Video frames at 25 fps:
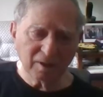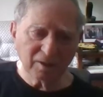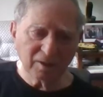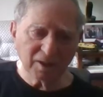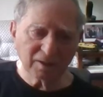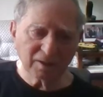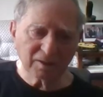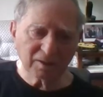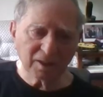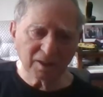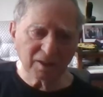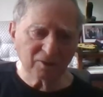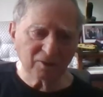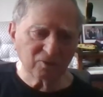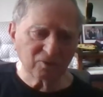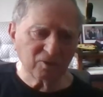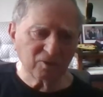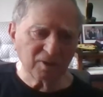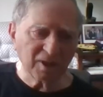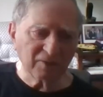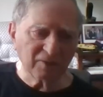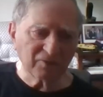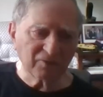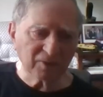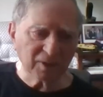they tended
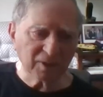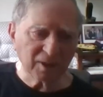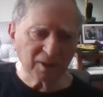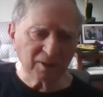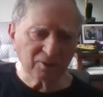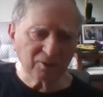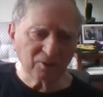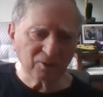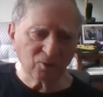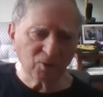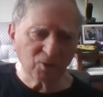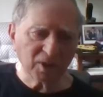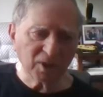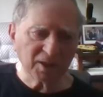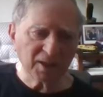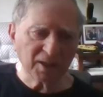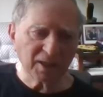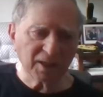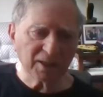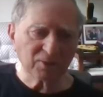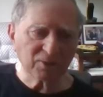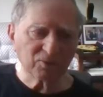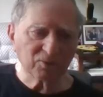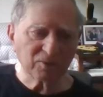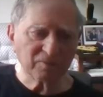to defecate on the way
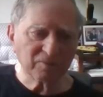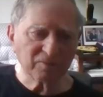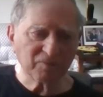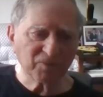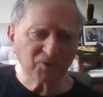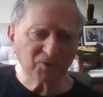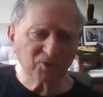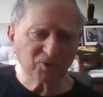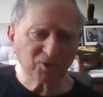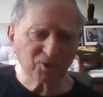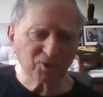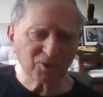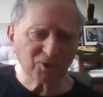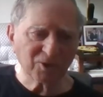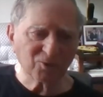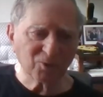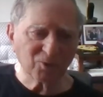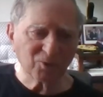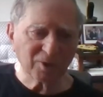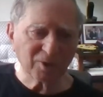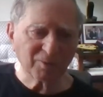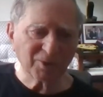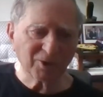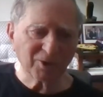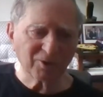down, so you didn't
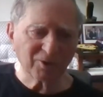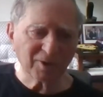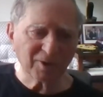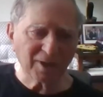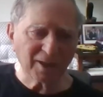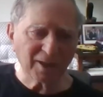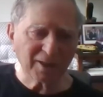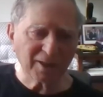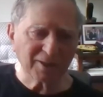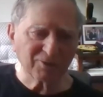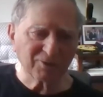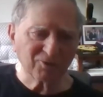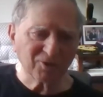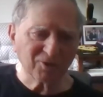want to be on the landing